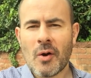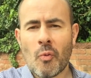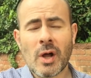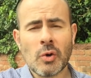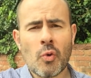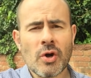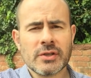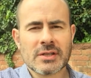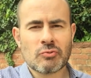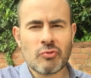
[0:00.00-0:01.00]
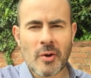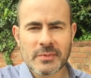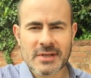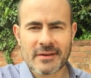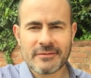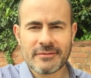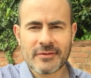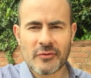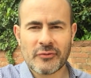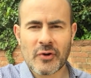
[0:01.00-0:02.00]
While the word disruptive,
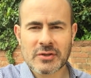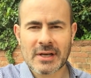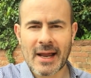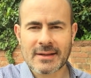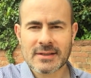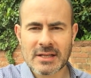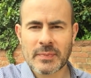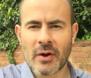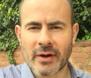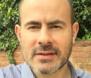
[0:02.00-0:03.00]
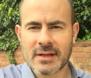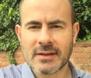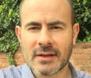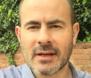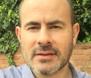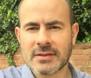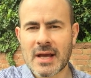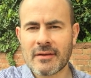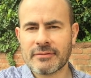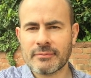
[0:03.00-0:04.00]
at first glance, let's be honest, it does
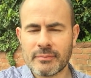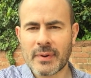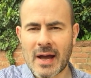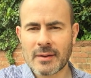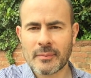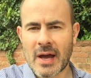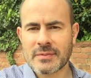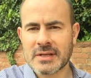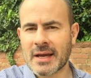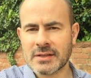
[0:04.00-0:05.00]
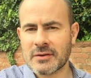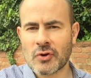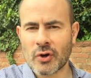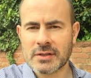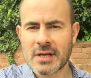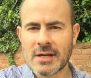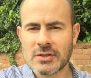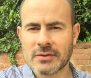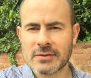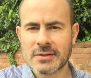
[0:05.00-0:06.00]
have perhaps negative
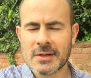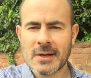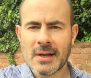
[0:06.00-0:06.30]
connotations,